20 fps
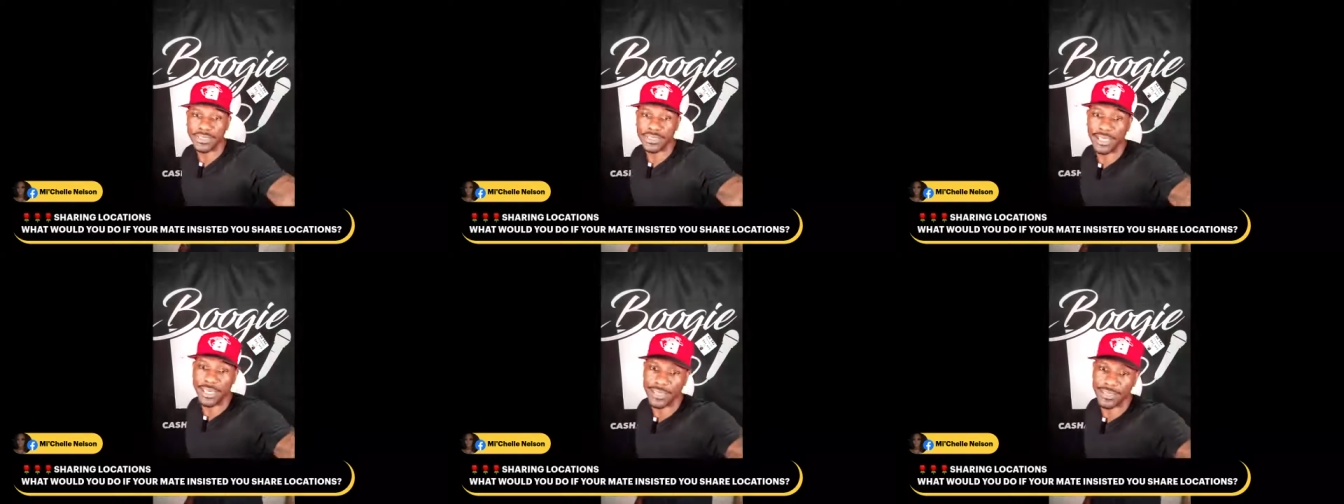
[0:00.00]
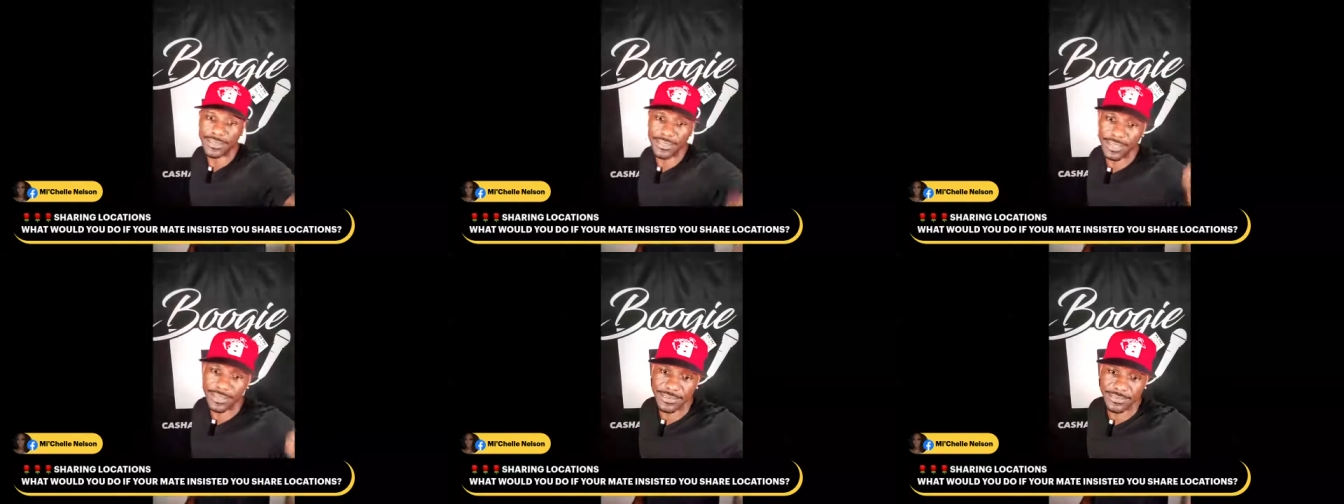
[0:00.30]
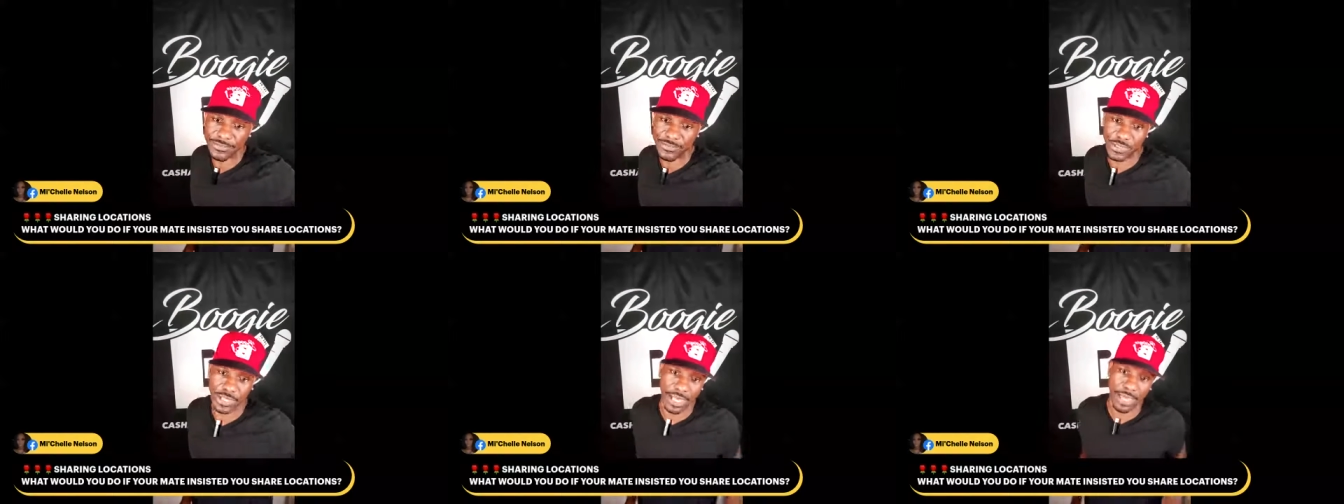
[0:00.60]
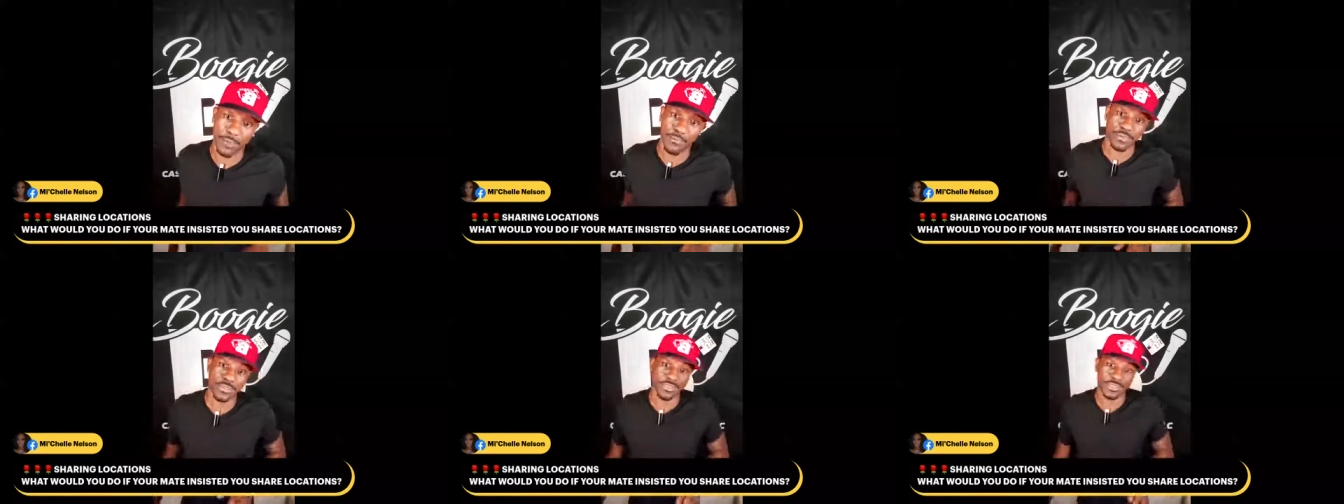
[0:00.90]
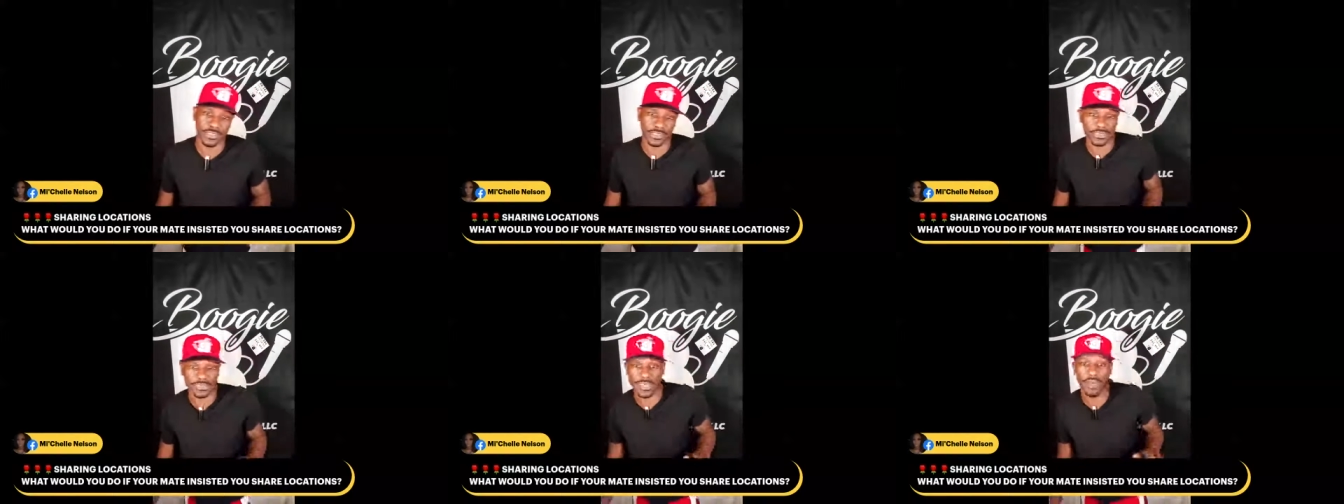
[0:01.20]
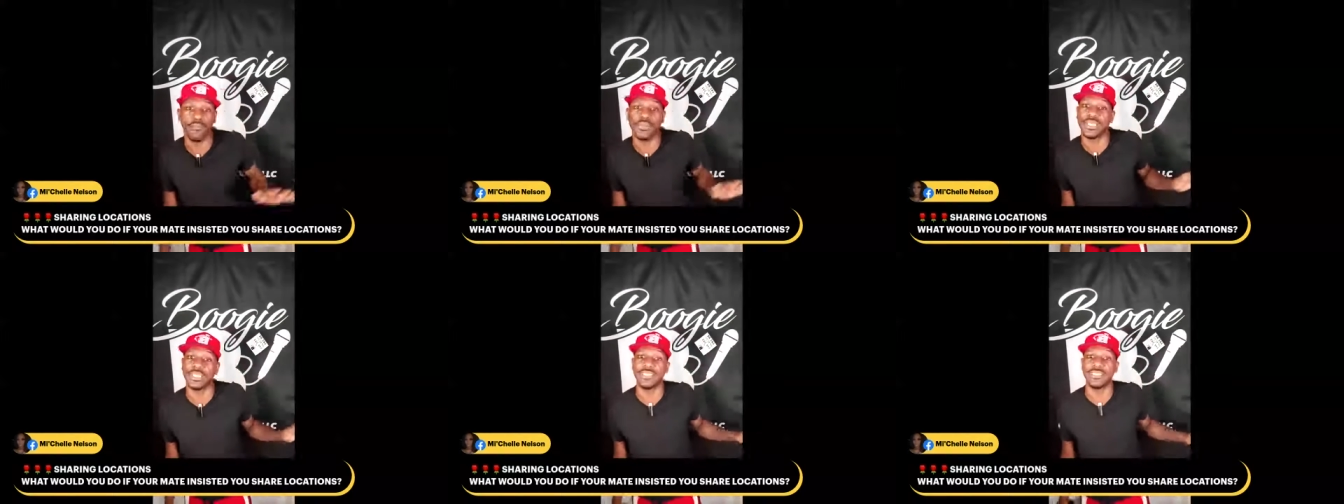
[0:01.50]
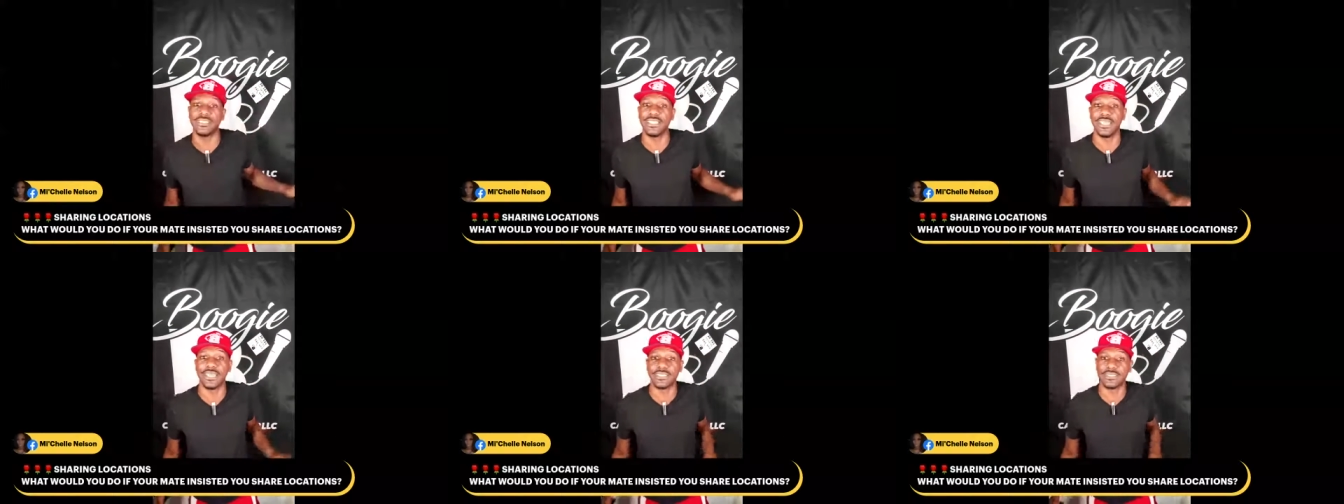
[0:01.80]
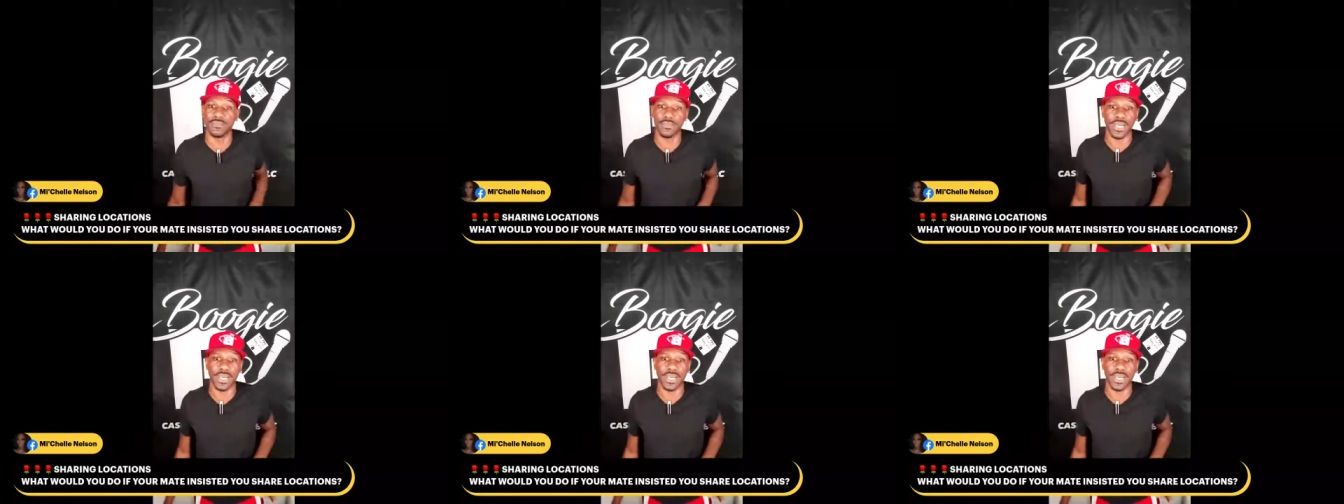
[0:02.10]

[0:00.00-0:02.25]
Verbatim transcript: That, that's happening to some of these niggas,